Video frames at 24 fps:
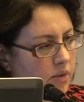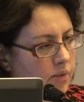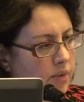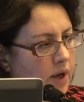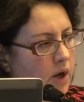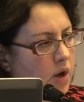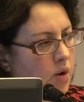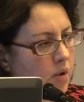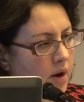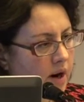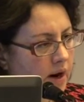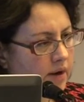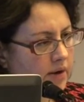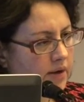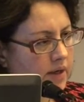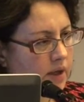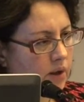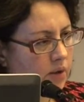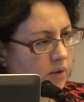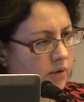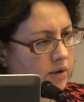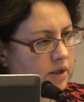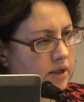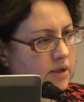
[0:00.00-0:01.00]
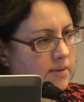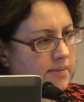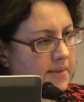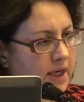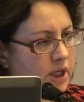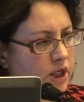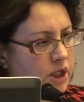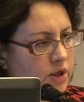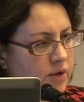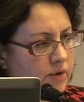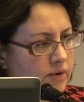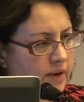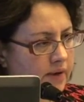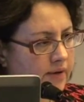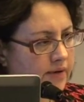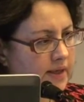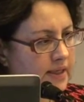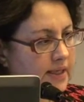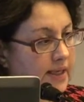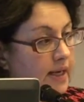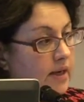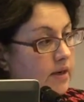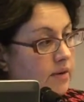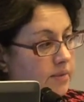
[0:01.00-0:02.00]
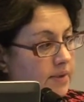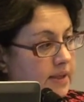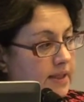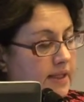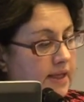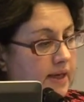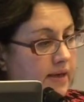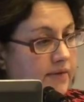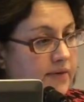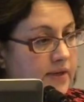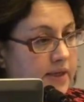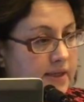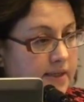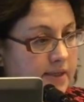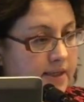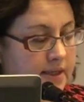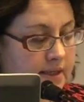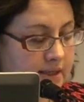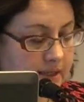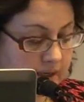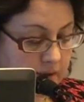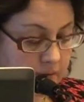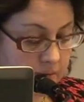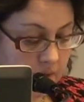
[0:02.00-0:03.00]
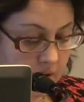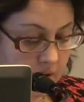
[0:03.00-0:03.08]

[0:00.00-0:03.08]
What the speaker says: required in order to make sure that the data received is indeed